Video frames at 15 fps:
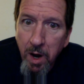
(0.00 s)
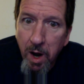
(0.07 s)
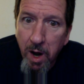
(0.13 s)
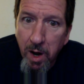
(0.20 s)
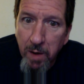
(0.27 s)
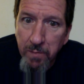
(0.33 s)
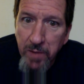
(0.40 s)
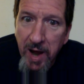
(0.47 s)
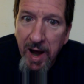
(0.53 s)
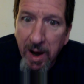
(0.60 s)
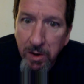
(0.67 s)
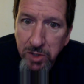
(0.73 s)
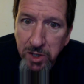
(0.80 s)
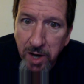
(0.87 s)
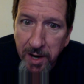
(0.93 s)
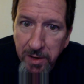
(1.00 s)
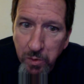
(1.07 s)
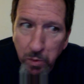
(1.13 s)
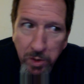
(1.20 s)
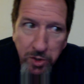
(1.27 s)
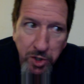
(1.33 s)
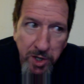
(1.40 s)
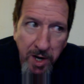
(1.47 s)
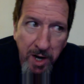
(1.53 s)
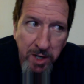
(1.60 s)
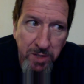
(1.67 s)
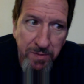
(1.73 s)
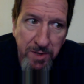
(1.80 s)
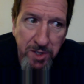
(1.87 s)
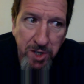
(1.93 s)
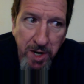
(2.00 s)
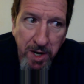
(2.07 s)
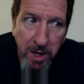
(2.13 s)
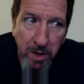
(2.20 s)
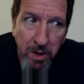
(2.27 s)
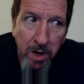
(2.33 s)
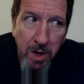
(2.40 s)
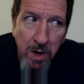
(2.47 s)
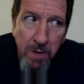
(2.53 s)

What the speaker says: a house like the one she has for sale,